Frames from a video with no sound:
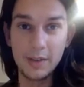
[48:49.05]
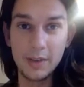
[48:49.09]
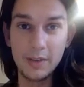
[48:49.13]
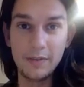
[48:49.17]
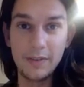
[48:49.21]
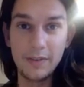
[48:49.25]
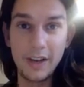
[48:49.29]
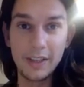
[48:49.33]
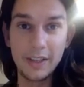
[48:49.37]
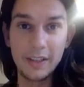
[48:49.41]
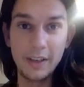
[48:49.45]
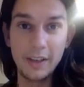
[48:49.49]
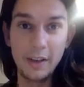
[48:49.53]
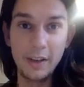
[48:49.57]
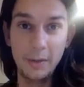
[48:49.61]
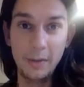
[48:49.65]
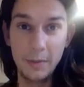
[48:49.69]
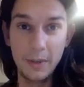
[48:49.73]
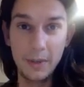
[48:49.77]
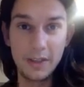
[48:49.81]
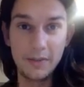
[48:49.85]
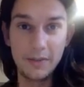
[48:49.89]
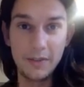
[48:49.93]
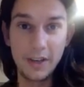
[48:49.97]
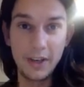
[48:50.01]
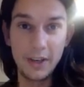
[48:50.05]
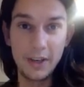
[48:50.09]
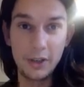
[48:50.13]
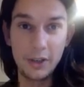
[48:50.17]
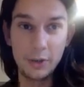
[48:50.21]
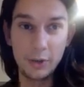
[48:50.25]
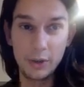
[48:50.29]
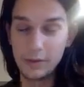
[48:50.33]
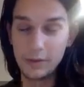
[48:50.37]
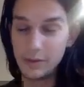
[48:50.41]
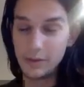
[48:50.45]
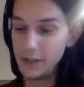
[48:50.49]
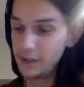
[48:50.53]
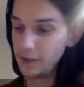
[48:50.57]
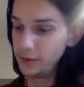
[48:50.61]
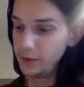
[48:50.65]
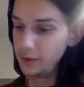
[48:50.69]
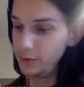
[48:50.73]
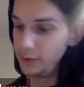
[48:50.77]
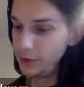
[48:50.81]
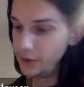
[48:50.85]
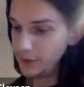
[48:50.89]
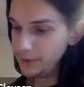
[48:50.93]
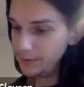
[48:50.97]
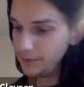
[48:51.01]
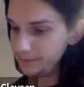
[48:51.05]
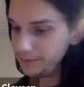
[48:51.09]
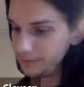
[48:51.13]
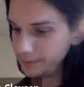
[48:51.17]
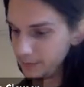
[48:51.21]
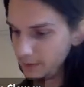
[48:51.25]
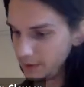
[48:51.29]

In fact, it emits a very short resolution.